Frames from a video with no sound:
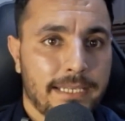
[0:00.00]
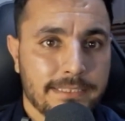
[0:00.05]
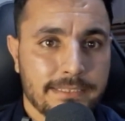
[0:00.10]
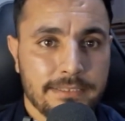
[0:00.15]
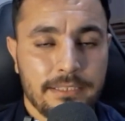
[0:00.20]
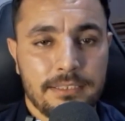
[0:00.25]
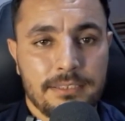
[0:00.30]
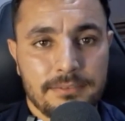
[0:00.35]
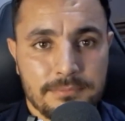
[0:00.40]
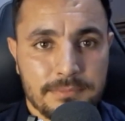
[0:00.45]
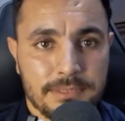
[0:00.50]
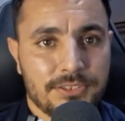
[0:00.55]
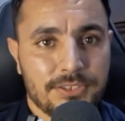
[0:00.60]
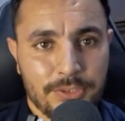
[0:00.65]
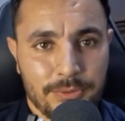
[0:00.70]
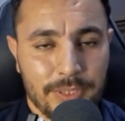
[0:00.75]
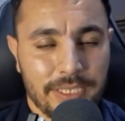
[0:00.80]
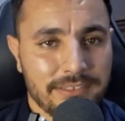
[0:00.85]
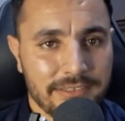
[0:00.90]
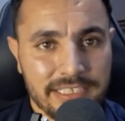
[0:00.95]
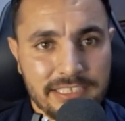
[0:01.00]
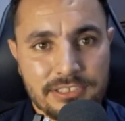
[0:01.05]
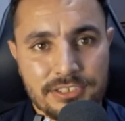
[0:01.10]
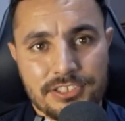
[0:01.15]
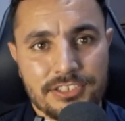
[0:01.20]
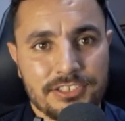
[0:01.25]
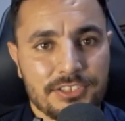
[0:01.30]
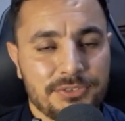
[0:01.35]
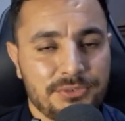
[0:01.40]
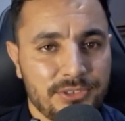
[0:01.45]
Islam is a great
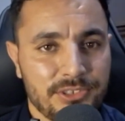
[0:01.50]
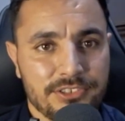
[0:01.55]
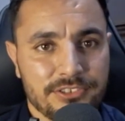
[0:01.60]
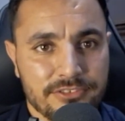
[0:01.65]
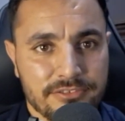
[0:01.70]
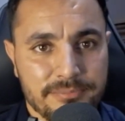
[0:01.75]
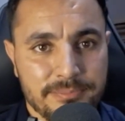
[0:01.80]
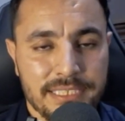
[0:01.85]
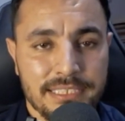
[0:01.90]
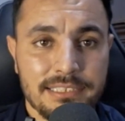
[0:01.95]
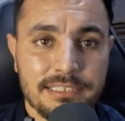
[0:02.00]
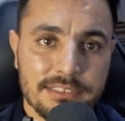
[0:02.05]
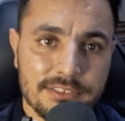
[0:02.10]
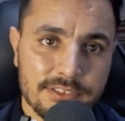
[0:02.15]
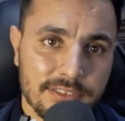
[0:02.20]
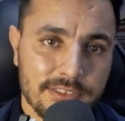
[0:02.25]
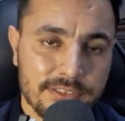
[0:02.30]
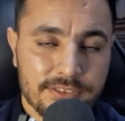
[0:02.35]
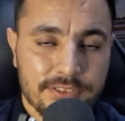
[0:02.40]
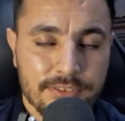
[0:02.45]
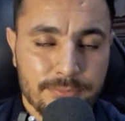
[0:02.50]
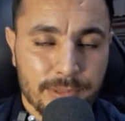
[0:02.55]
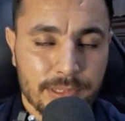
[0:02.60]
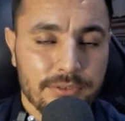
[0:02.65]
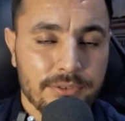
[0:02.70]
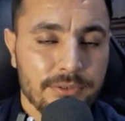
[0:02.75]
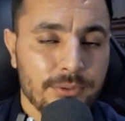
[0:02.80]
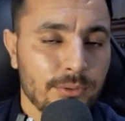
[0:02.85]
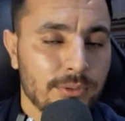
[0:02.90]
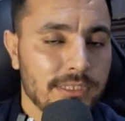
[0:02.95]
peace, there is no
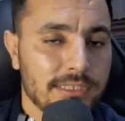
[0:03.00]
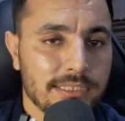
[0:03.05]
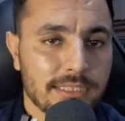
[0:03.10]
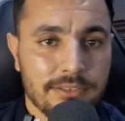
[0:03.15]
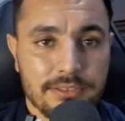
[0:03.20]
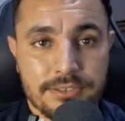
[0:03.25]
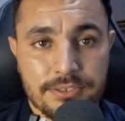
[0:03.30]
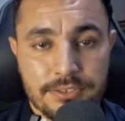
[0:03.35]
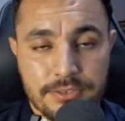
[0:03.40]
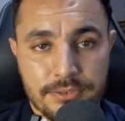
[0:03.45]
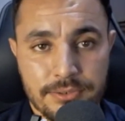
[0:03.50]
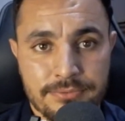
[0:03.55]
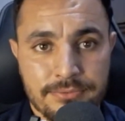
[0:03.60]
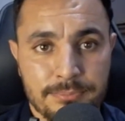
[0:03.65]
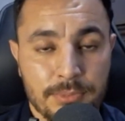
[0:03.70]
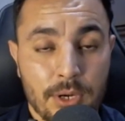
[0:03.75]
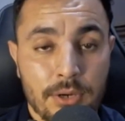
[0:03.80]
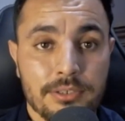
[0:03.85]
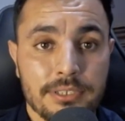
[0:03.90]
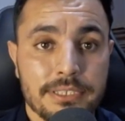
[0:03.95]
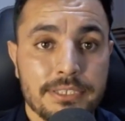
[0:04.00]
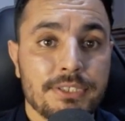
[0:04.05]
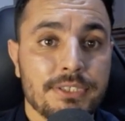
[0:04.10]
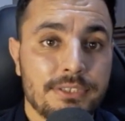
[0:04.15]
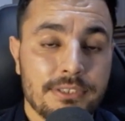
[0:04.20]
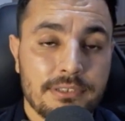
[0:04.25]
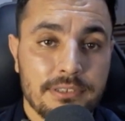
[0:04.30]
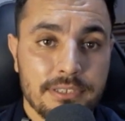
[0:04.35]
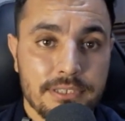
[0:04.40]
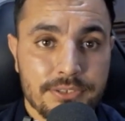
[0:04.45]
brotherhood,
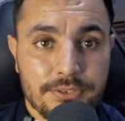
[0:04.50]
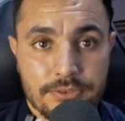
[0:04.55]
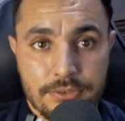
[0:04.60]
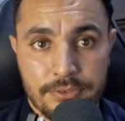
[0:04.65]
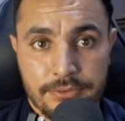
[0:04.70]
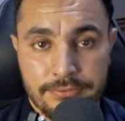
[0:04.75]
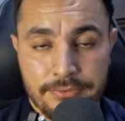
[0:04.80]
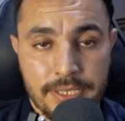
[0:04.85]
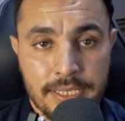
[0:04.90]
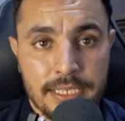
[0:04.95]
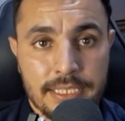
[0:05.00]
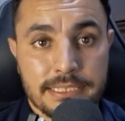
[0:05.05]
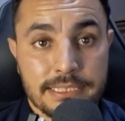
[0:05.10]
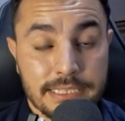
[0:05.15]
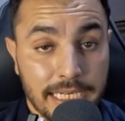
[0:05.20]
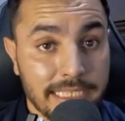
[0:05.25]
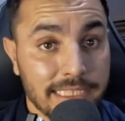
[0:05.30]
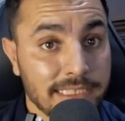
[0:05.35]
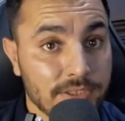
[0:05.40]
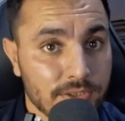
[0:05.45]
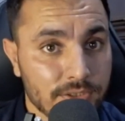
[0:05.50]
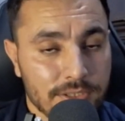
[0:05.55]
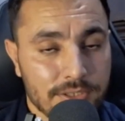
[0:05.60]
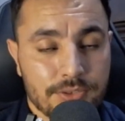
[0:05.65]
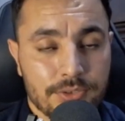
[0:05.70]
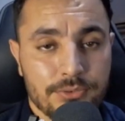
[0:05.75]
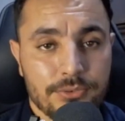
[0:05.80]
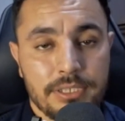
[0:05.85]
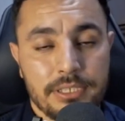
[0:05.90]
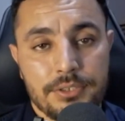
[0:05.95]
progress, religion, science.
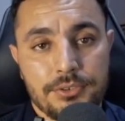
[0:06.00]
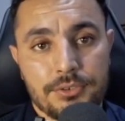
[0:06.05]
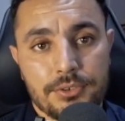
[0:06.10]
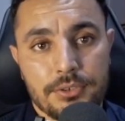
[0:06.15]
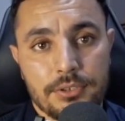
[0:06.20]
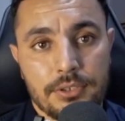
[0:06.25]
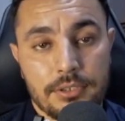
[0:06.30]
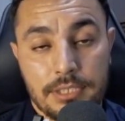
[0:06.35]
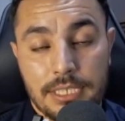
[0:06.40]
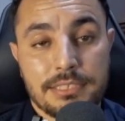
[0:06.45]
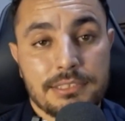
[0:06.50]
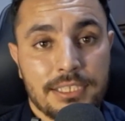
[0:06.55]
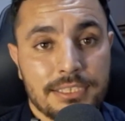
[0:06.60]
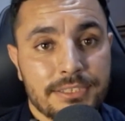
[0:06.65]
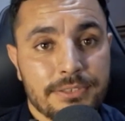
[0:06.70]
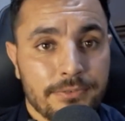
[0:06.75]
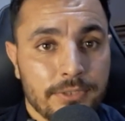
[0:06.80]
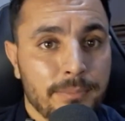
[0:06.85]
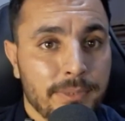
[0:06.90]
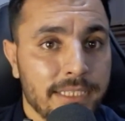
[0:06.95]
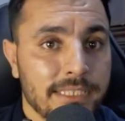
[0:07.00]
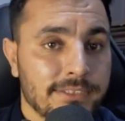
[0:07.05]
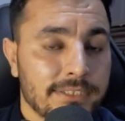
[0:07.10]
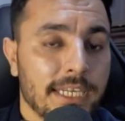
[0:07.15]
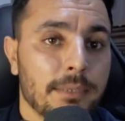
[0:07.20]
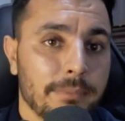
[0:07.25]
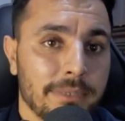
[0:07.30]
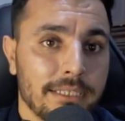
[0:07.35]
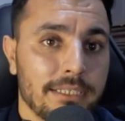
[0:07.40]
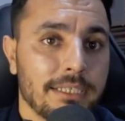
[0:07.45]
It's a religion. That's a very big
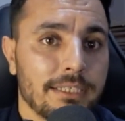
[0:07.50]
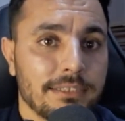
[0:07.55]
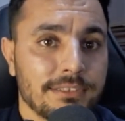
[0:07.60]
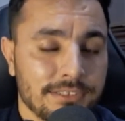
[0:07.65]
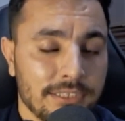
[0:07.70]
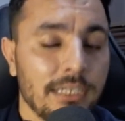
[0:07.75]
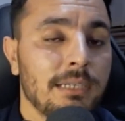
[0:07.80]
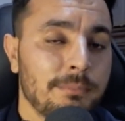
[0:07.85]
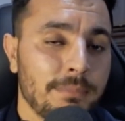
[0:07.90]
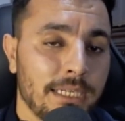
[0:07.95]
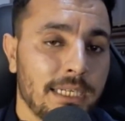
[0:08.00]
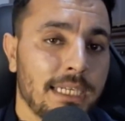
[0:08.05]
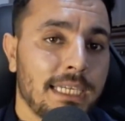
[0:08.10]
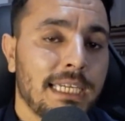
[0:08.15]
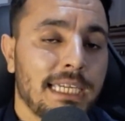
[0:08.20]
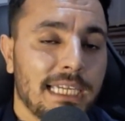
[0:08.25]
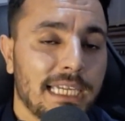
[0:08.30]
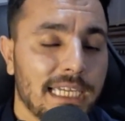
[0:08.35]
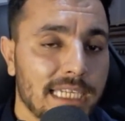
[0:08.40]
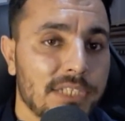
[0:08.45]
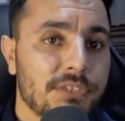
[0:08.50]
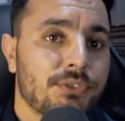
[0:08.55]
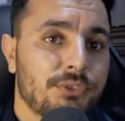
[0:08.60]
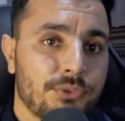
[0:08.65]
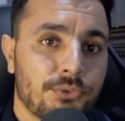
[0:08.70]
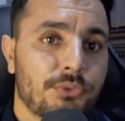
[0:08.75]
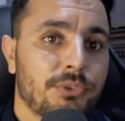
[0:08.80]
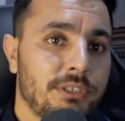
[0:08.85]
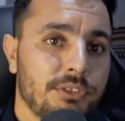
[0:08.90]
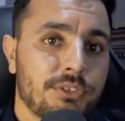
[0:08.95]
statement. Islam
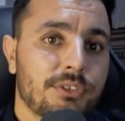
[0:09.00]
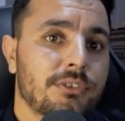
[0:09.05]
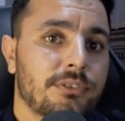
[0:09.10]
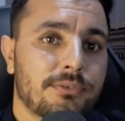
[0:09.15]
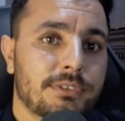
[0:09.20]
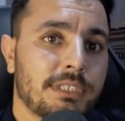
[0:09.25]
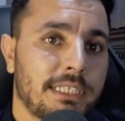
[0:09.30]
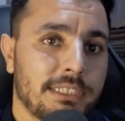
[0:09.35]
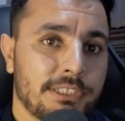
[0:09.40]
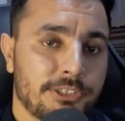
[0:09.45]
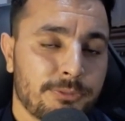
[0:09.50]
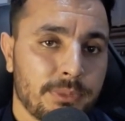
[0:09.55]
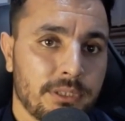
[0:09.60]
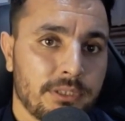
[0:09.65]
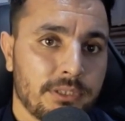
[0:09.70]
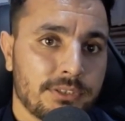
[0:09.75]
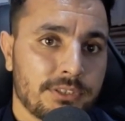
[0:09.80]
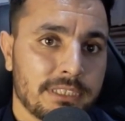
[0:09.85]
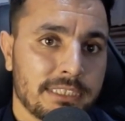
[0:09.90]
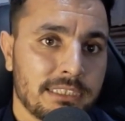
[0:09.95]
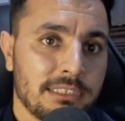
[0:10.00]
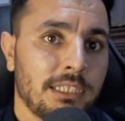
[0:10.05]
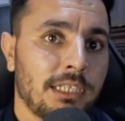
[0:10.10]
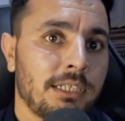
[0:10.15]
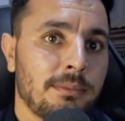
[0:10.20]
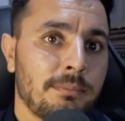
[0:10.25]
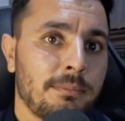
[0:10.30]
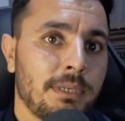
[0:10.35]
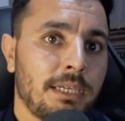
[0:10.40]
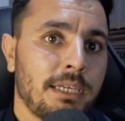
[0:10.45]
is the religion of science, because
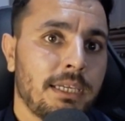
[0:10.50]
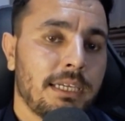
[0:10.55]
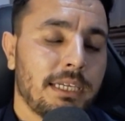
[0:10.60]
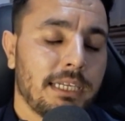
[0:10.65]
Islam,